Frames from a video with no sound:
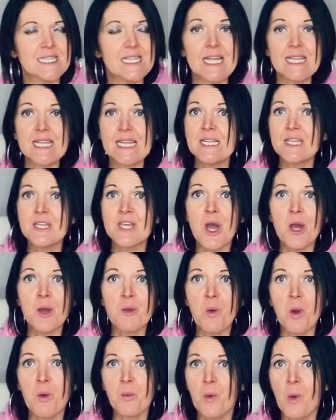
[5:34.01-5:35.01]
that they know
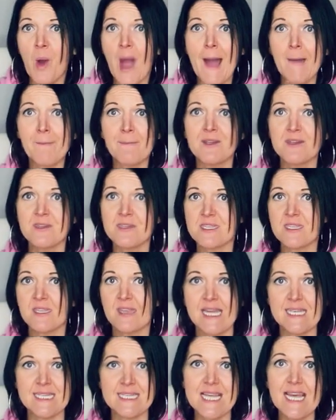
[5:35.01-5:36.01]
what will happen to
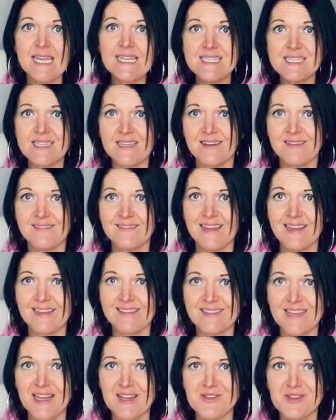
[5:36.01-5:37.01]
their data,
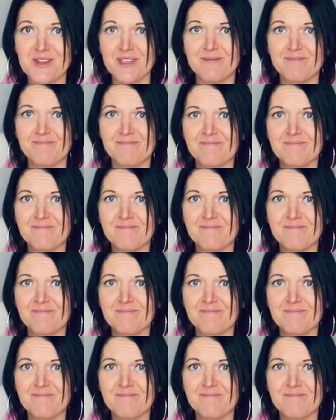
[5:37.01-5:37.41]
etc.